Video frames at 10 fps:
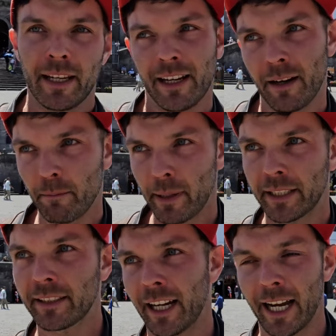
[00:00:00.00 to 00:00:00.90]
Do you think
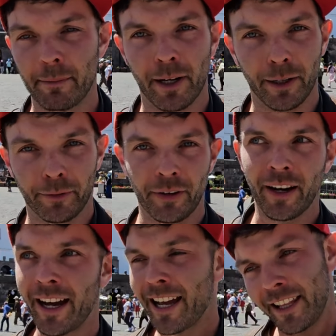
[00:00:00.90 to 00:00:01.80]
budgeting and
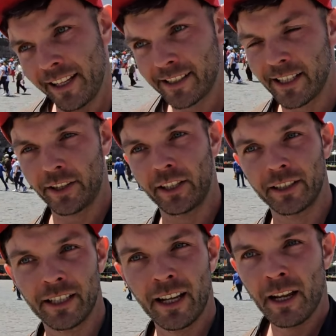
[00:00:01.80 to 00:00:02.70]
cost of living, do you think
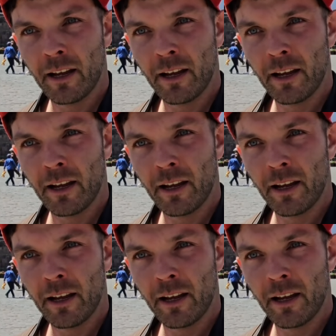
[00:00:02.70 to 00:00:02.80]
that makes a